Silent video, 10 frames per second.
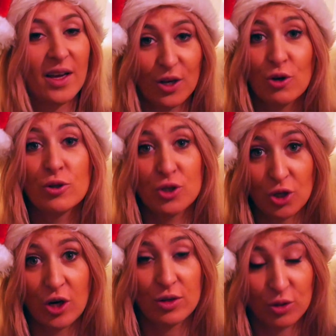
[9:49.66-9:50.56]
good
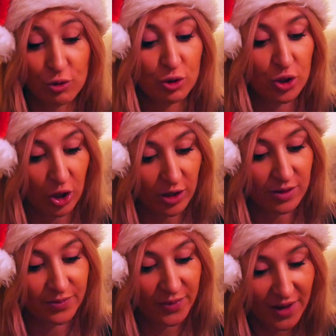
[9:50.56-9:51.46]
start, good start.
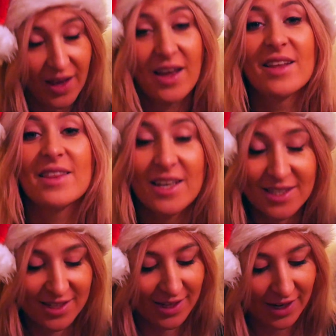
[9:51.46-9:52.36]
This
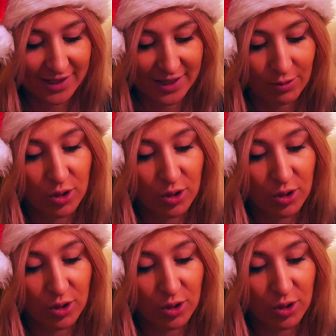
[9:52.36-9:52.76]
is, guys, how you